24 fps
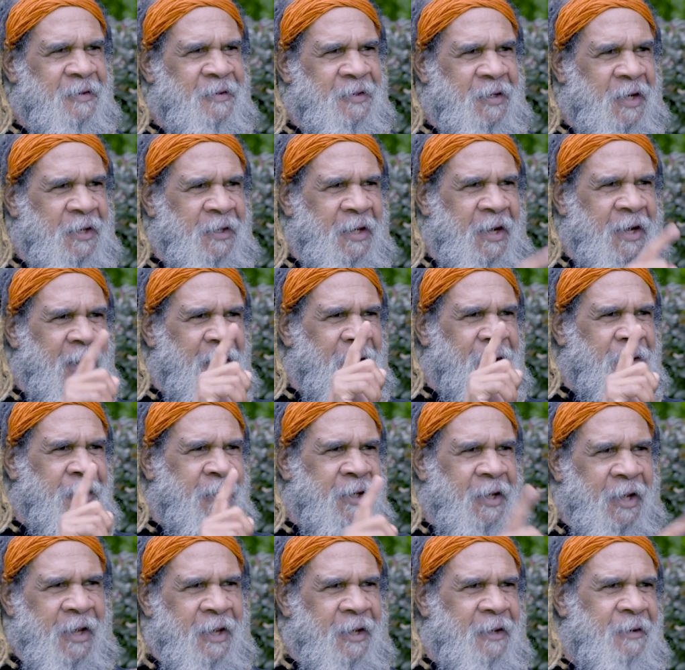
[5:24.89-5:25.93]
So they hold
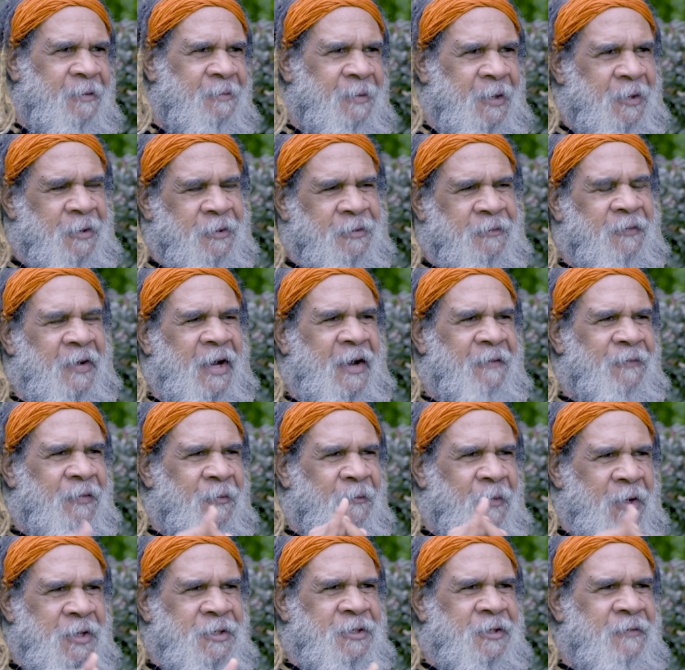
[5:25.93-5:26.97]
the key, because they have
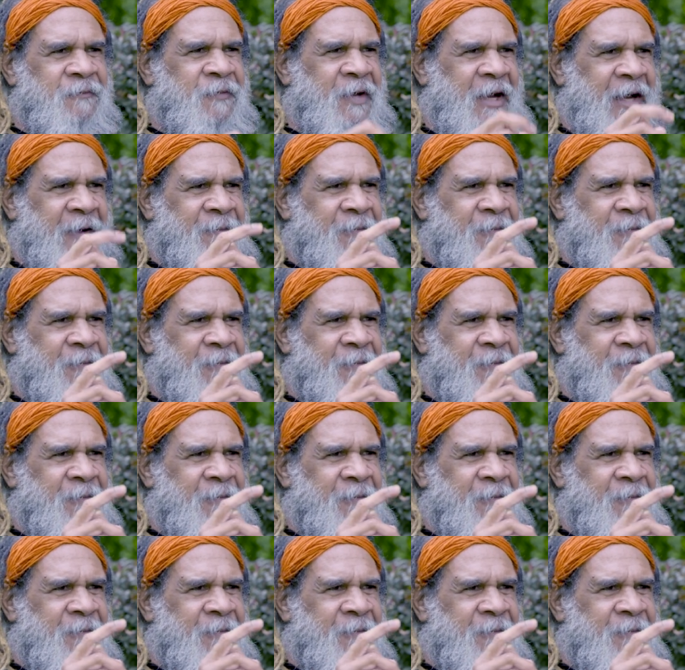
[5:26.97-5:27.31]
the wisdom, they